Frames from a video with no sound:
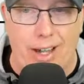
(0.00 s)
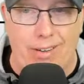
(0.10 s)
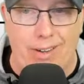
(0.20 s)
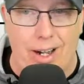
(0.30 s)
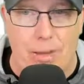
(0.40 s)

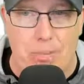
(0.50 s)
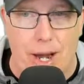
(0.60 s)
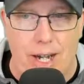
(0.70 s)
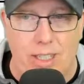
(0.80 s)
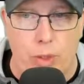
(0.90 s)
Carolina,
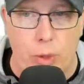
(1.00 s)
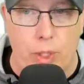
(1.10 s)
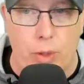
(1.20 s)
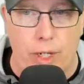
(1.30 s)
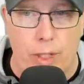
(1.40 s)
minus
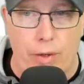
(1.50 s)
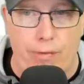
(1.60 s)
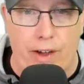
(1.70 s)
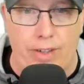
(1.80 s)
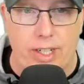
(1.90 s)
323
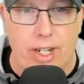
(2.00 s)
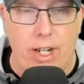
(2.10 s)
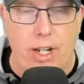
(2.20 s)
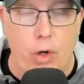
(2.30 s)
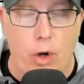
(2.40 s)
favorite.
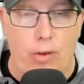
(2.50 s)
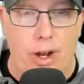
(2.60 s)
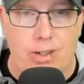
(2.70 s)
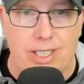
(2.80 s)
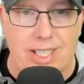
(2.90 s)
The
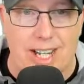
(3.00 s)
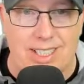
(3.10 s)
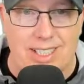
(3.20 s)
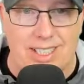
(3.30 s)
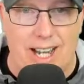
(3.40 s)
over-under is set at
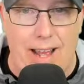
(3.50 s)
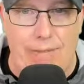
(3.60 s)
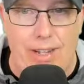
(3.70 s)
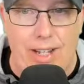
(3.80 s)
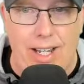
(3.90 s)

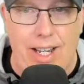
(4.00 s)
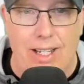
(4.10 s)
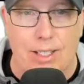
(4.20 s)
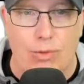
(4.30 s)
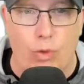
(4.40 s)
6.5.
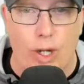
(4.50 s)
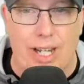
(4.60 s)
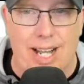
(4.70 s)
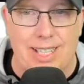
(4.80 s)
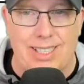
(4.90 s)
HS
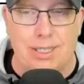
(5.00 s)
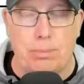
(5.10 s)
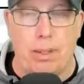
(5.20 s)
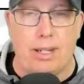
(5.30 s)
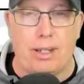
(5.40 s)
forecast,
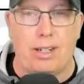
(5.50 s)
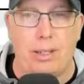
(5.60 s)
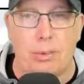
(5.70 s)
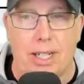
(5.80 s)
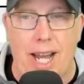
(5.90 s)
system pick going to
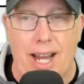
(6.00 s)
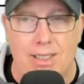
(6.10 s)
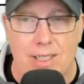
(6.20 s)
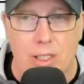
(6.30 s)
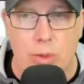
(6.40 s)
lean with the
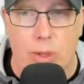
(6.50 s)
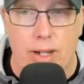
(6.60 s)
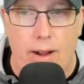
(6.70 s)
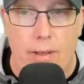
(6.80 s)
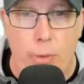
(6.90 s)
Canes in this one.
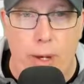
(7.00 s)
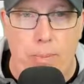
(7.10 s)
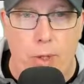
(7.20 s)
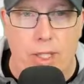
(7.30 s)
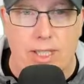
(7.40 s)

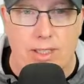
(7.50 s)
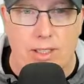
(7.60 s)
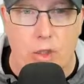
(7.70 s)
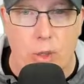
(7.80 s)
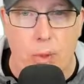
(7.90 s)
3.6
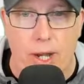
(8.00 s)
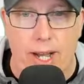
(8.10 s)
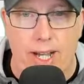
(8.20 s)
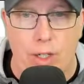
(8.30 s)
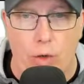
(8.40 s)
to
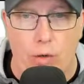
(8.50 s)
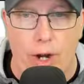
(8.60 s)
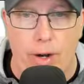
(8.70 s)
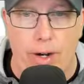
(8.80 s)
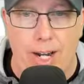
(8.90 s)
2.8, the
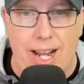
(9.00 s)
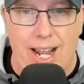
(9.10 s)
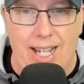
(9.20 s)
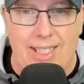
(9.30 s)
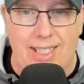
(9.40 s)
over-under
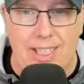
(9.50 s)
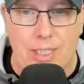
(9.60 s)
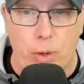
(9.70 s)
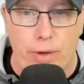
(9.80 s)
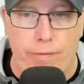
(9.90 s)
at
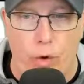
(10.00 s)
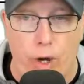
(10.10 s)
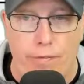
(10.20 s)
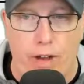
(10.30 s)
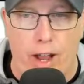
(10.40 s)

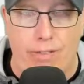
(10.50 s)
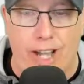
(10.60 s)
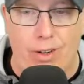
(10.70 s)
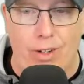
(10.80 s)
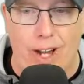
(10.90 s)
6.45.
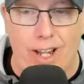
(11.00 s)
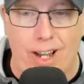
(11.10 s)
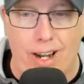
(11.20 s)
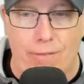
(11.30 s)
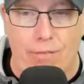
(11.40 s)
Carolina
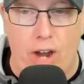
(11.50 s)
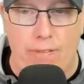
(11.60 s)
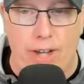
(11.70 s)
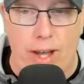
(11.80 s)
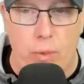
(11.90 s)
on a
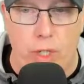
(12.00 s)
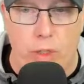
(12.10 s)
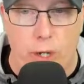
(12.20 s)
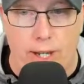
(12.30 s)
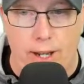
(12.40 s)
five-game win
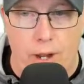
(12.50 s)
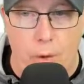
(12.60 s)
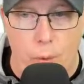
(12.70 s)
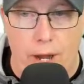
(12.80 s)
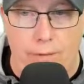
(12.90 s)
streak.
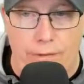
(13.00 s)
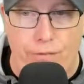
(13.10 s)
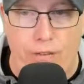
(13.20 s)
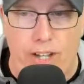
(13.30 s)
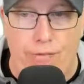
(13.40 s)
We have a
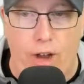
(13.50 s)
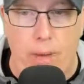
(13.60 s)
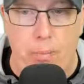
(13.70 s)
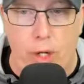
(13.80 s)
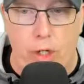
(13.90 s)

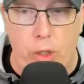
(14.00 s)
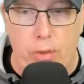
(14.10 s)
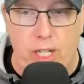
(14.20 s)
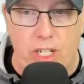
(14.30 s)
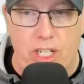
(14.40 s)

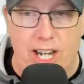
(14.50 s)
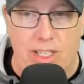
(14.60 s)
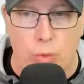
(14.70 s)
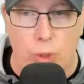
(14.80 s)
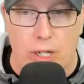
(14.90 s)
55.2%
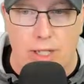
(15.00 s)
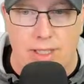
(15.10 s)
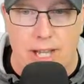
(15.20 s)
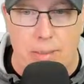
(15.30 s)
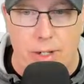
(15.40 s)
chance of winning
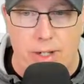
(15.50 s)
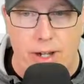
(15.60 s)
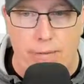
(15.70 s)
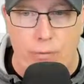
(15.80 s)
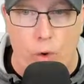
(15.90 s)
this game here
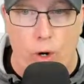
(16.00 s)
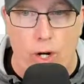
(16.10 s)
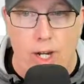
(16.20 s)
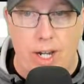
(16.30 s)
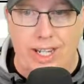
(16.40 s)
tonight for
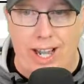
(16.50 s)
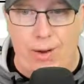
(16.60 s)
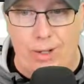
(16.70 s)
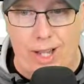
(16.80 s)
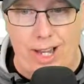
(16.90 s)

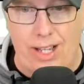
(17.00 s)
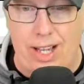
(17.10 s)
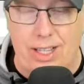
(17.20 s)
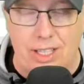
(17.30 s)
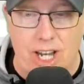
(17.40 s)
Carolina.
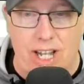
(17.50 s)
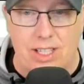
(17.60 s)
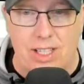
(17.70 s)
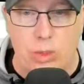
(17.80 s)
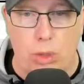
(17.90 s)
And the chance
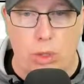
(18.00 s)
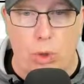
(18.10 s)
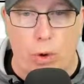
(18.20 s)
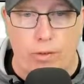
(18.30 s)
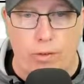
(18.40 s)
of this one
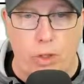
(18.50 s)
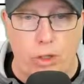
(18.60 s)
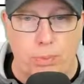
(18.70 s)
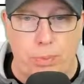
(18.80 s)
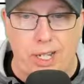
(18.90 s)
going over
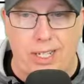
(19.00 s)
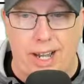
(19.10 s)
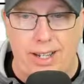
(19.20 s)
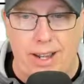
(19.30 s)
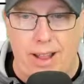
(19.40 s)
total is pretty
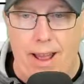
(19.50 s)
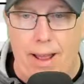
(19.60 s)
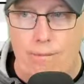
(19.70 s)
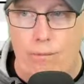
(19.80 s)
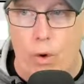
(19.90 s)
tight
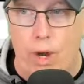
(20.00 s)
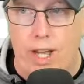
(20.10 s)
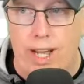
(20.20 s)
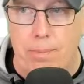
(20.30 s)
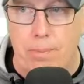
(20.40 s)
at
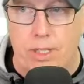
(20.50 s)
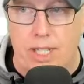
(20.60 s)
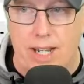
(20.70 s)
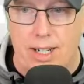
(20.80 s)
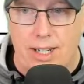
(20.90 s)

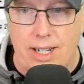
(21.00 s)
48%.